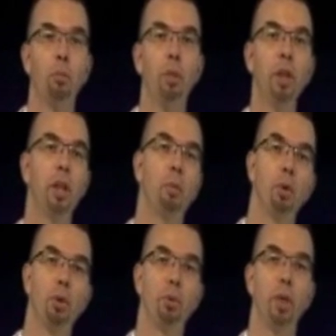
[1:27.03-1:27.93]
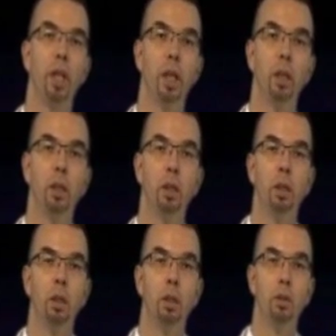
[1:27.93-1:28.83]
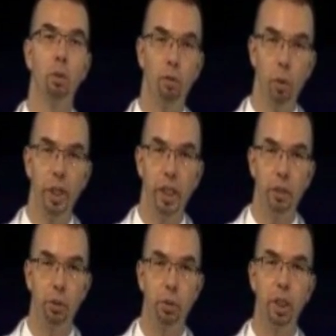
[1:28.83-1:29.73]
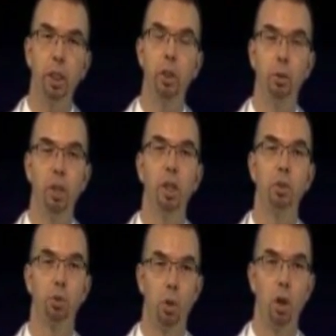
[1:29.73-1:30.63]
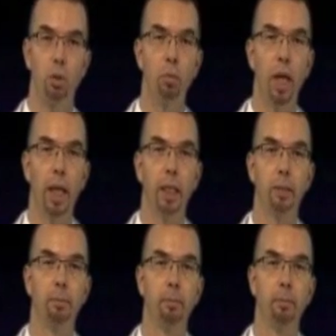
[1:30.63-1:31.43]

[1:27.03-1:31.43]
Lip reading: Myth number 3, to avoid injury, you need a strong back.